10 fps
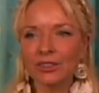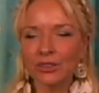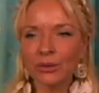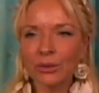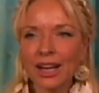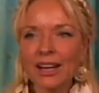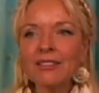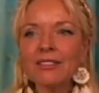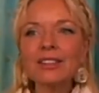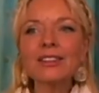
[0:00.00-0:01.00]
So
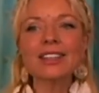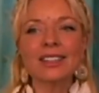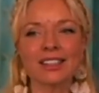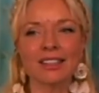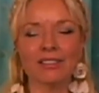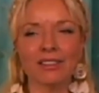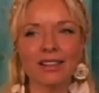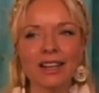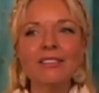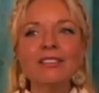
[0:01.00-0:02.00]
everything is given
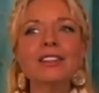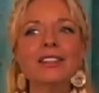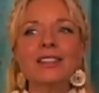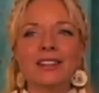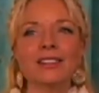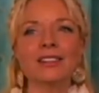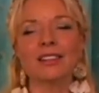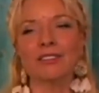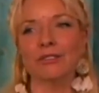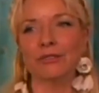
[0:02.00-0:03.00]

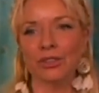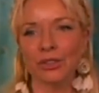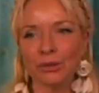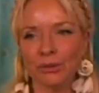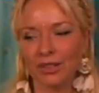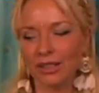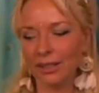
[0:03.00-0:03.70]
for you.